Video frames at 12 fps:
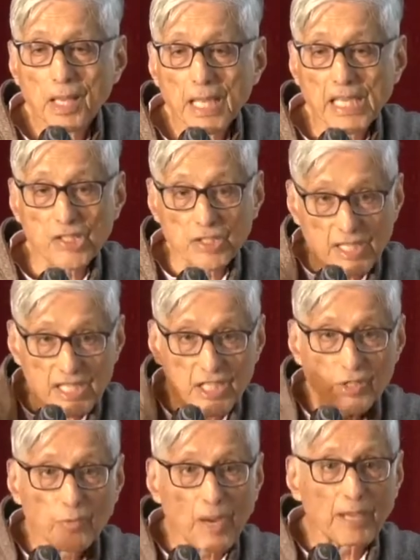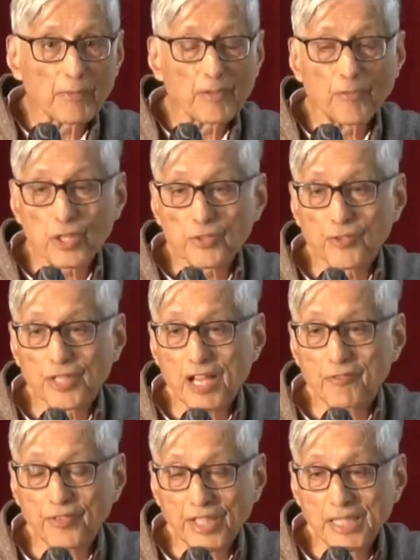Is this why we fought for our
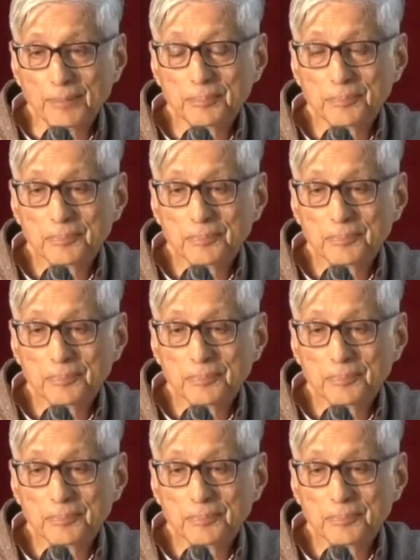freedom?